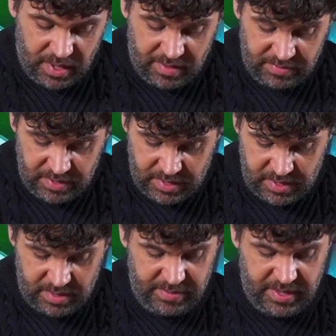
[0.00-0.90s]

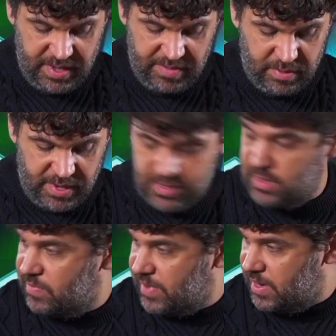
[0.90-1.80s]
After we have
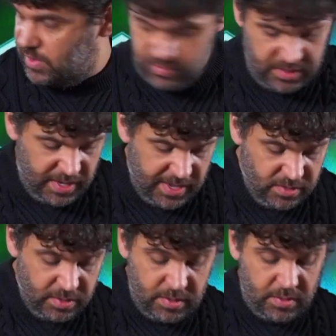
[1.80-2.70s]
connected the wire to the
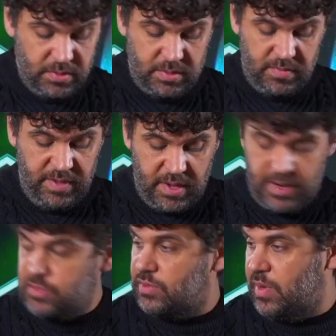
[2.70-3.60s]
electrode, we
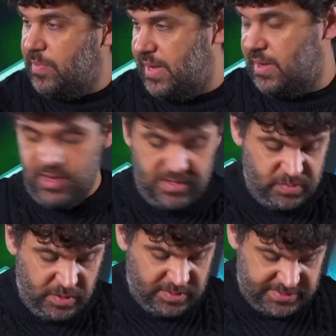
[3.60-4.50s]
are actually making a
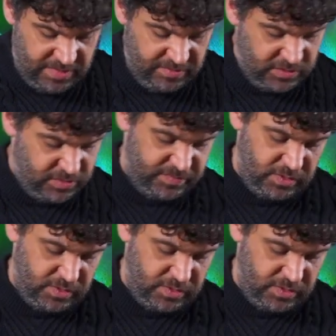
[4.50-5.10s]
small sandwich.